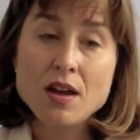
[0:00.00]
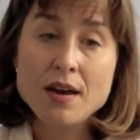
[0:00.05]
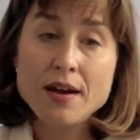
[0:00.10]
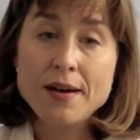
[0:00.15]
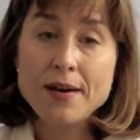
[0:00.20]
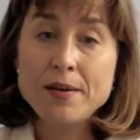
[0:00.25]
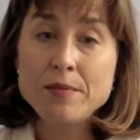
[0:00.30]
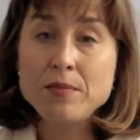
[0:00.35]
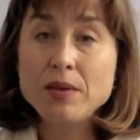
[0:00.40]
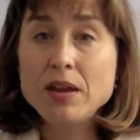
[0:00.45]

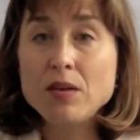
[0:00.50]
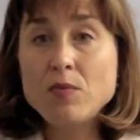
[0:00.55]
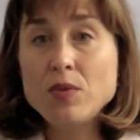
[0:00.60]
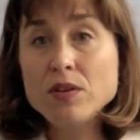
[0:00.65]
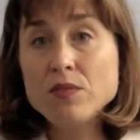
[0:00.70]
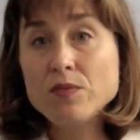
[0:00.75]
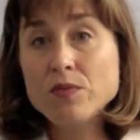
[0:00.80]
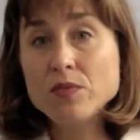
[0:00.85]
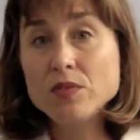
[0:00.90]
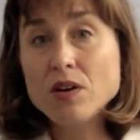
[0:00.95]
And
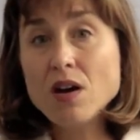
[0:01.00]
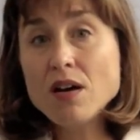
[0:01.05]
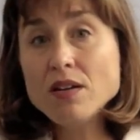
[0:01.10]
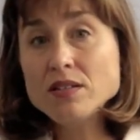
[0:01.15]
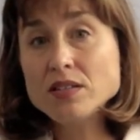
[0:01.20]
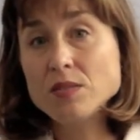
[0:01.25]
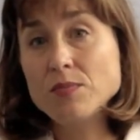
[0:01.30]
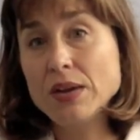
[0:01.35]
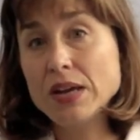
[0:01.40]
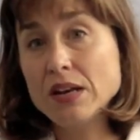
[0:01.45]
we've gotten
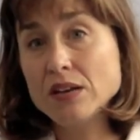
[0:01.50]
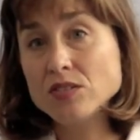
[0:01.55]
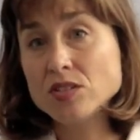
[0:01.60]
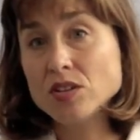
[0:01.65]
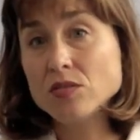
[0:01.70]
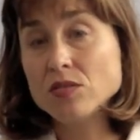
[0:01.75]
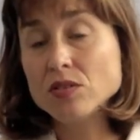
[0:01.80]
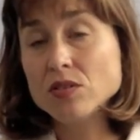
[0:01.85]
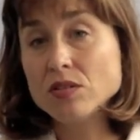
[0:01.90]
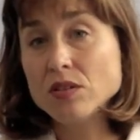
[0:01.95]
some
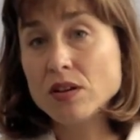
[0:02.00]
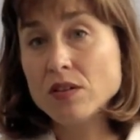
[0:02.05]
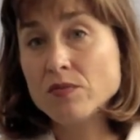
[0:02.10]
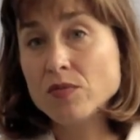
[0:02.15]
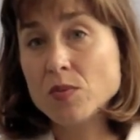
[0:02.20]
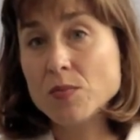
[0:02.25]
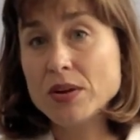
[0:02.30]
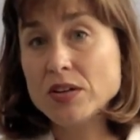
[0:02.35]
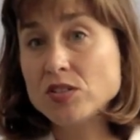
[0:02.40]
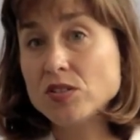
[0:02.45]
anecdotal
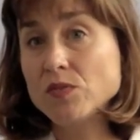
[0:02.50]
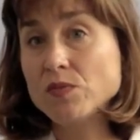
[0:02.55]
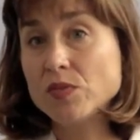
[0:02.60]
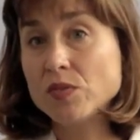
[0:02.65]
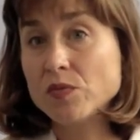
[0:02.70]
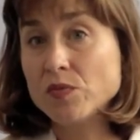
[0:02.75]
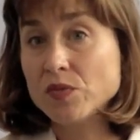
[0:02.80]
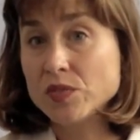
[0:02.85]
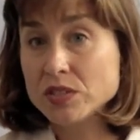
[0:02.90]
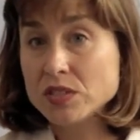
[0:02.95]
information
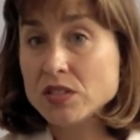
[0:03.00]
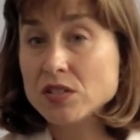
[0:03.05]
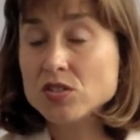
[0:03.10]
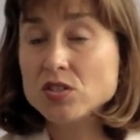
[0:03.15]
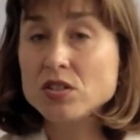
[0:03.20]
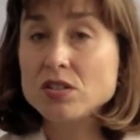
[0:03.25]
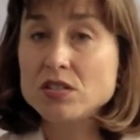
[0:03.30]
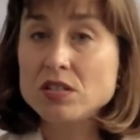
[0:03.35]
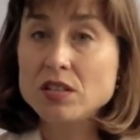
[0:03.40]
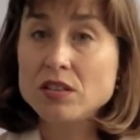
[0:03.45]
from
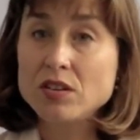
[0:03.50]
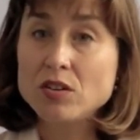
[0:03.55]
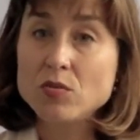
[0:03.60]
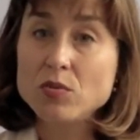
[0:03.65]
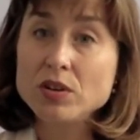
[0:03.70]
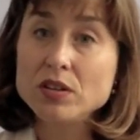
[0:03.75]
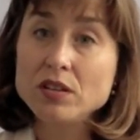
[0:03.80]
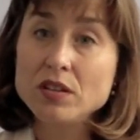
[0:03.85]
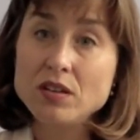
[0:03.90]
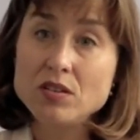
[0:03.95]
physicians that they're
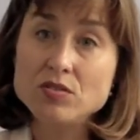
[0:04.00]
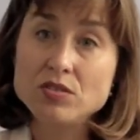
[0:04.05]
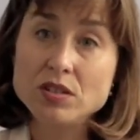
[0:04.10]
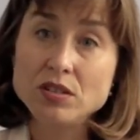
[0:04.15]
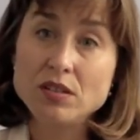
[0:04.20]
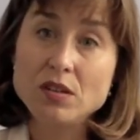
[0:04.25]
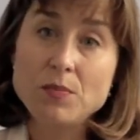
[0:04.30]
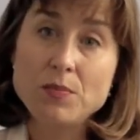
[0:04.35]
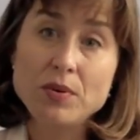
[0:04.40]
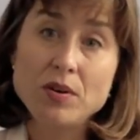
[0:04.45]
really using
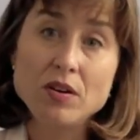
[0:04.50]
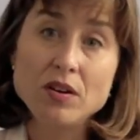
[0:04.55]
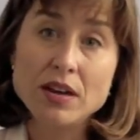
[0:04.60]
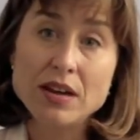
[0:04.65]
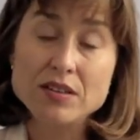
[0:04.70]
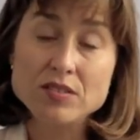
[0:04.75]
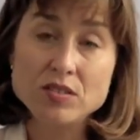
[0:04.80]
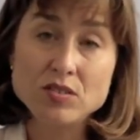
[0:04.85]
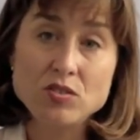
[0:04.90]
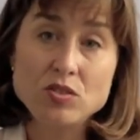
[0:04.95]
the book
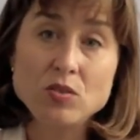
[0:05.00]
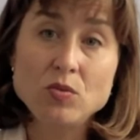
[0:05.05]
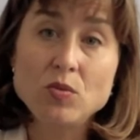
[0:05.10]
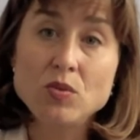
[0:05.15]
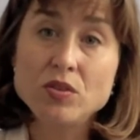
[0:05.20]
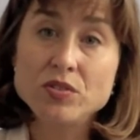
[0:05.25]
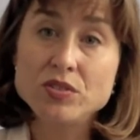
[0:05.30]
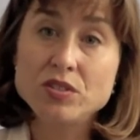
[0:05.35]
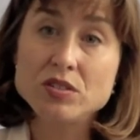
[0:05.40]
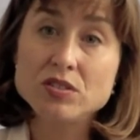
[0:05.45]
as a
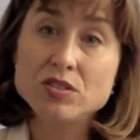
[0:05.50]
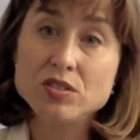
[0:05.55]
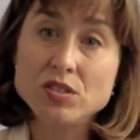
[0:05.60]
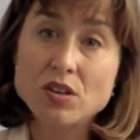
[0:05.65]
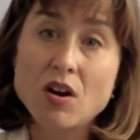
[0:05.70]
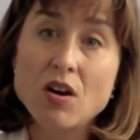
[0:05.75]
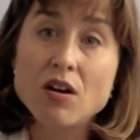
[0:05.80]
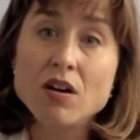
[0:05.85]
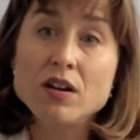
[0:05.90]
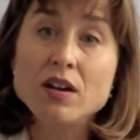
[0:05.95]
tool to
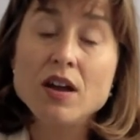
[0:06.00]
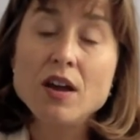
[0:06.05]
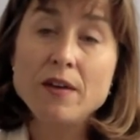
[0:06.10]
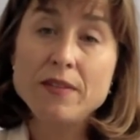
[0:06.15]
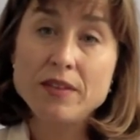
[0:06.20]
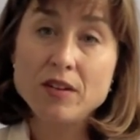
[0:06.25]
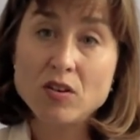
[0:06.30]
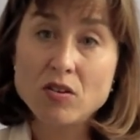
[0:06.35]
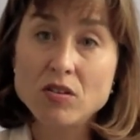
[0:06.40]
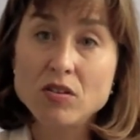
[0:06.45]
start
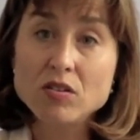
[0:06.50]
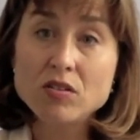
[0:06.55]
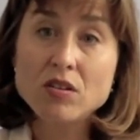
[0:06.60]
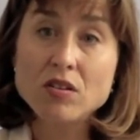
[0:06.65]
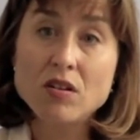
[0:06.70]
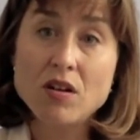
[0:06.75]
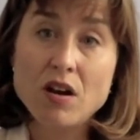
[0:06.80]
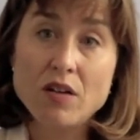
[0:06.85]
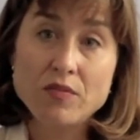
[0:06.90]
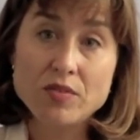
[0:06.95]
the critical
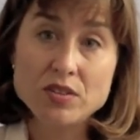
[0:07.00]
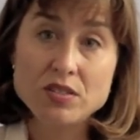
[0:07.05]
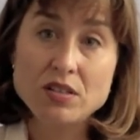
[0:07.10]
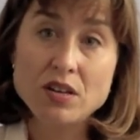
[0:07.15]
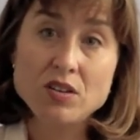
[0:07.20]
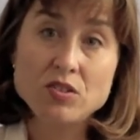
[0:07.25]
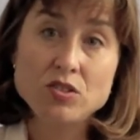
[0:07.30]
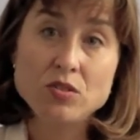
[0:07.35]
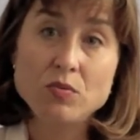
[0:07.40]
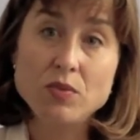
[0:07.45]

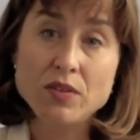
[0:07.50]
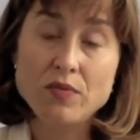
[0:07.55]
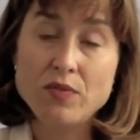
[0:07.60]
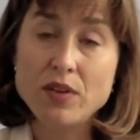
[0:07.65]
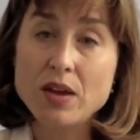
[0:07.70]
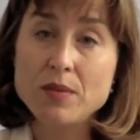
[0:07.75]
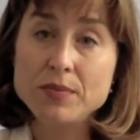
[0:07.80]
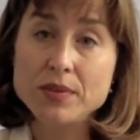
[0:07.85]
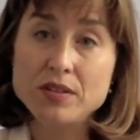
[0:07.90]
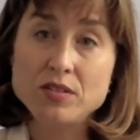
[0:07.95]
conversation with
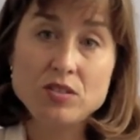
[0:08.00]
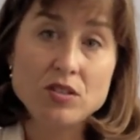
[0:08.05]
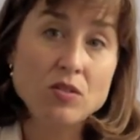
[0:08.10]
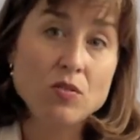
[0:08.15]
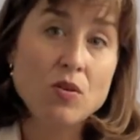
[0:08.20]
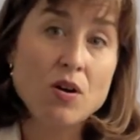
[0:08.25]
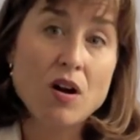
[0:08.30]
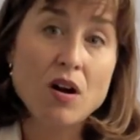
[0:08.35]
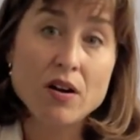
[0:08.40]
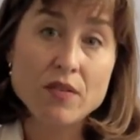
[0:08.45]
families who
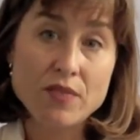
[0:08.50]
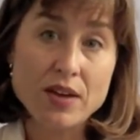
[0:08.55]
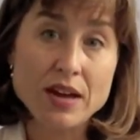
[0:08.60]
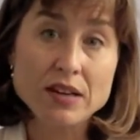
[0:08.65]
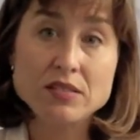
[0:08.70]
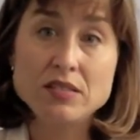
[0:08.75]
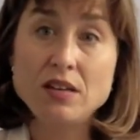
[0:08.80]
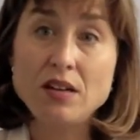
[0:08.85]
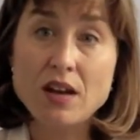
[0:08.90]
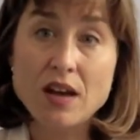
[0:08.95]
are
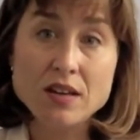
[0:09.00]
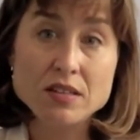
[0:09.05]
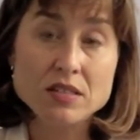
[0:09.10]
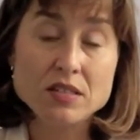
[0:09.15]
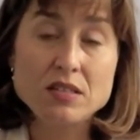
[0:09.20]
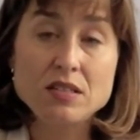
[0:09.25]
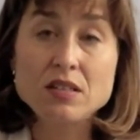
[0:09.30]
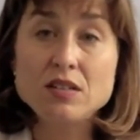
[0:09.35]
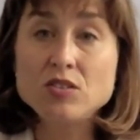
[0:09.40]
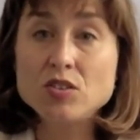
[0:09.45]
vaccine
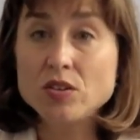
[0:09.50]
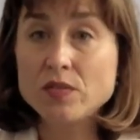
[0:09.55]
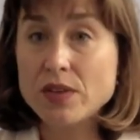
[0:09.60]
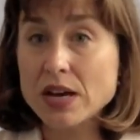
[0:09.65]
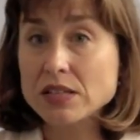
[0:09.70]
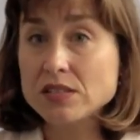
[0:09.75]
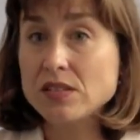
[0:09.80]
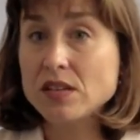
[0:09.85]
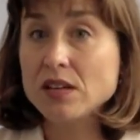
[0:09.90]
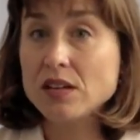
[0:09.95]
hesitant or
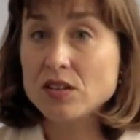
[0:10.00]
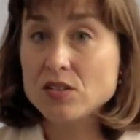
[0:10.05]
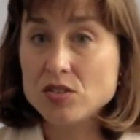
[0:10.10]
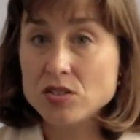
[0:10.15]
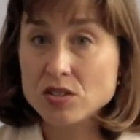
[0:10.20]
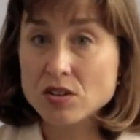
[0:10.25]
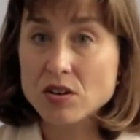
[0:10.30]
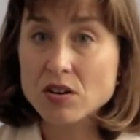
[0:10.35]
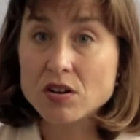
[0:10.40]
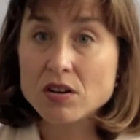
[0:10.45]
vaccine
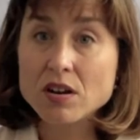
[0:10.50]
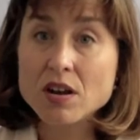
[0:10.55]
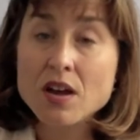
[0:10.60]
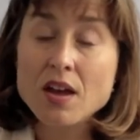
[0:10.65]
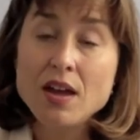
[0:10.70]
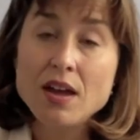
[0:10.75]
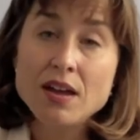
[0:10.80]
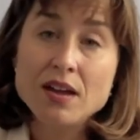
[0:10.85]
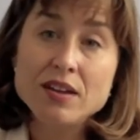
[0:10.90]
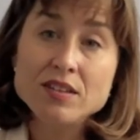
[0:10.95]
concerned.
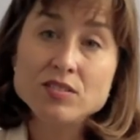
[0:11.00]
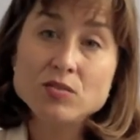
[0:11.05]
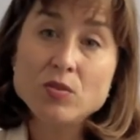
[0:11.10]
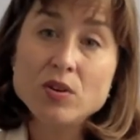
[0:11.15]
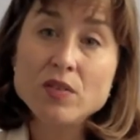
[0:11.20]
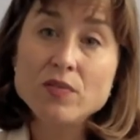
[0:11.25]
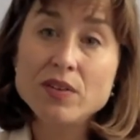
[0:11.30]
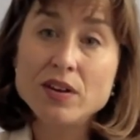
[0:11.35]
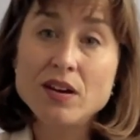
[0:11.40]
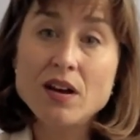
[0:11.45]
It's
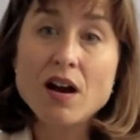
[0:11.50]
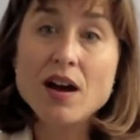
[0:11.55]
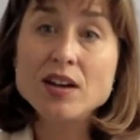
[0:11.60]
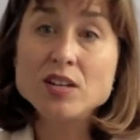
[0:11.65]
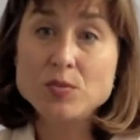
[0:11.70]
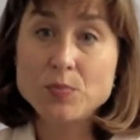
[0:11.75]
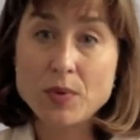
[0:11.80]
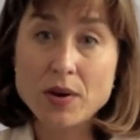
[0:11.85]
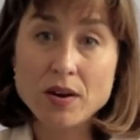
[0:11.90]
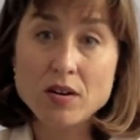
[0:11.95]
sort of an
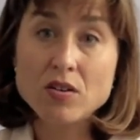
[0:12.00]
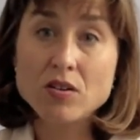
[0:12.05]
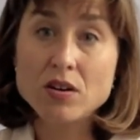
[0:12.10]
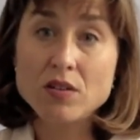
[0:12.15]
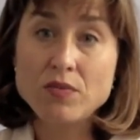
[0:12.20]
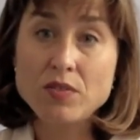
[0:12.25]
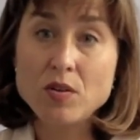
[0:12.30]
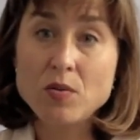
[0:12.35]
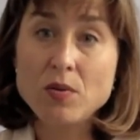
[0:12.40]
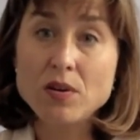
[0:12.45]
icebreaker,
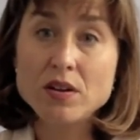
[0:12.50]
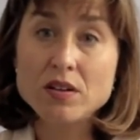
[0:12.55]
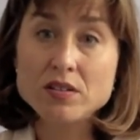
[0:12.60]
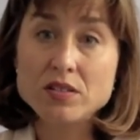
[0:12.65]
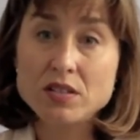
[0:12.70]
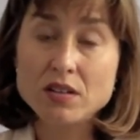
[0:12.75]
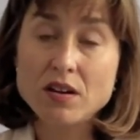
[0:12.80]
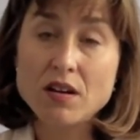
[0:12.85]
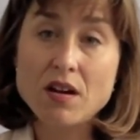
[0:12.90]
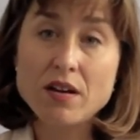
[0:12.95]
if you will,
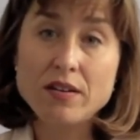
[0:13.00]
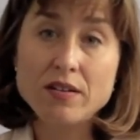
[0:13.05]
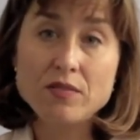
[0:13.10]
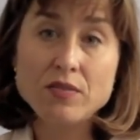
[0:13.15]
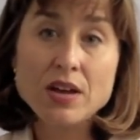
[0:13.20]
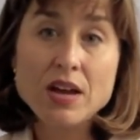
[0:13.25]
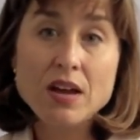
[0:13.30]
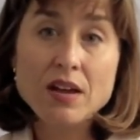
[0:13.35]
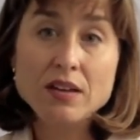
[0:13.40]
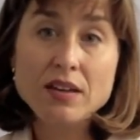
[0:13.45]
to kind of
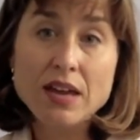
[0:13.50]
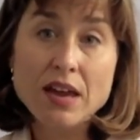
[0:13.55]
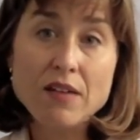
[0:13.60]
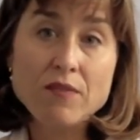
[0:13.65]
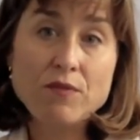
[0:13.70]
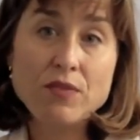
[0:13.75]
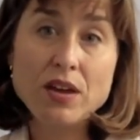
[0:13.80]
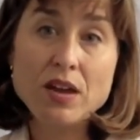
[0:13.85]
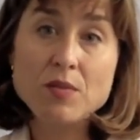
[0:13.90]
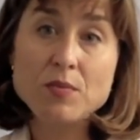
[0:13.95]

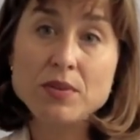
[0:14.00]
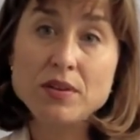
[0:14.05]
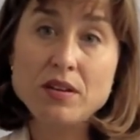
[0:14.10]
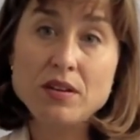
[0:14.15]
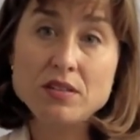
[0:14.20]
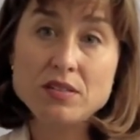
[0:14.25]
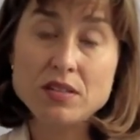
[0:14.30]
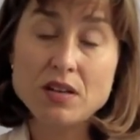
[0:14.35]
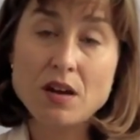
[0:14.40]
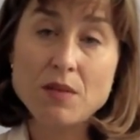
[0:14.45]
get
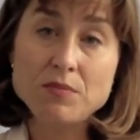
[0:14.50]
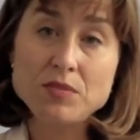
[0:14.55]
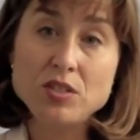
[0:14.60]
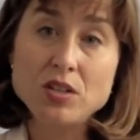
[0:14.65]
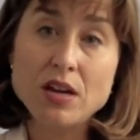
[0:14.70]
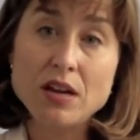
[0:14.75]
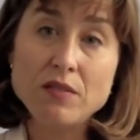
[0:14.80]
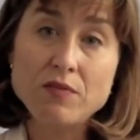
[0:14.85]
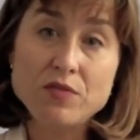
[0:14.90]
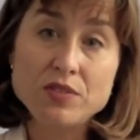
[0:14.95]
families
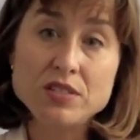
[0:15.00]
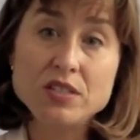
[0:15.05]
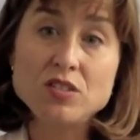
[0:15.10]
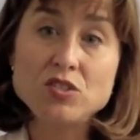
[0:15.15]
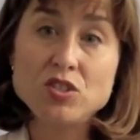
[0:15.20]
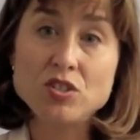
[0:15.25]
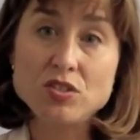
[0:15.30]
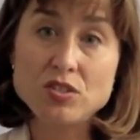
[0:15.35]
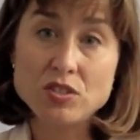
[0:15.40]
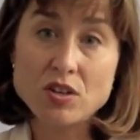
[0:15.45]
and
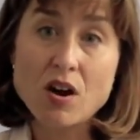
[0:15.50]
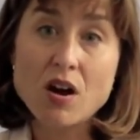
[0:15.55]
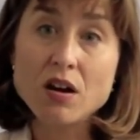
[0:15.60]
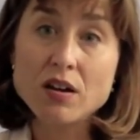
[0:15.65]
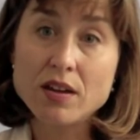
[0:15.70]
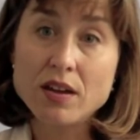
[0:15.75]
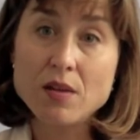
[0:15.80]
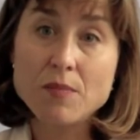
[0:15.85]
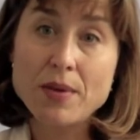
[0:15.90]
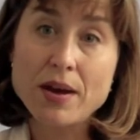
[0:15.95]
physicians
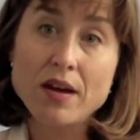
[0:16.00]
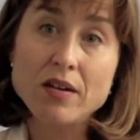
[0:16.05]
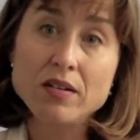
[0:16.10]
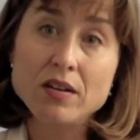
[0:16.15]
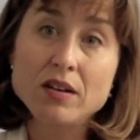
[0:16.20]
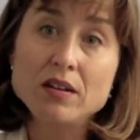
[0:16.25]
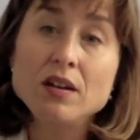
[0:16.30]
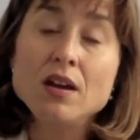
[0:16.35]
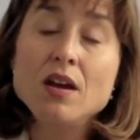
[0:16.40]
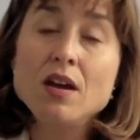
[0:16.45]
talking about
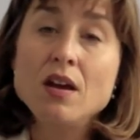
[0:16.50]
it.